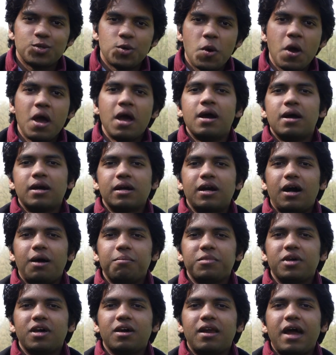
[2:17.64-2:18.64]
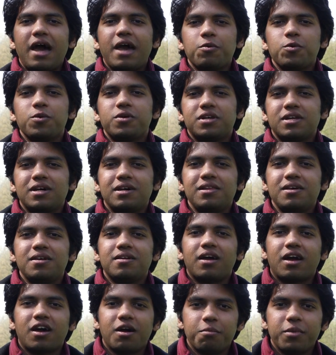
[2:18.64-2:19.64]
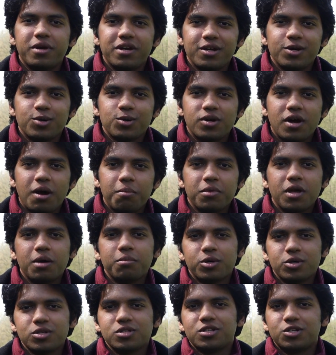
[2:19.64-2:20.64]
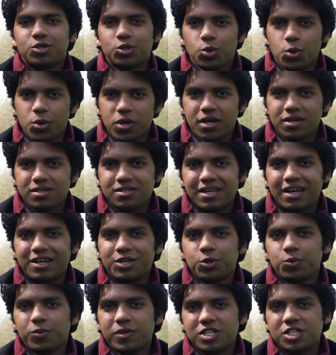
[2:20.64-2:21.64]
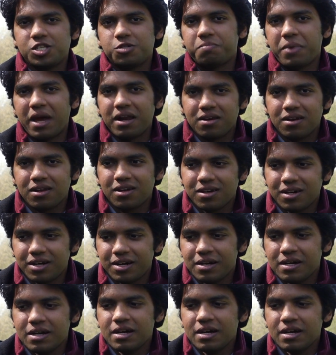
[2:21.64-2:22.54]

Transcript: to come here, I would really recommend you to come here, because the 2 years that you will spend here,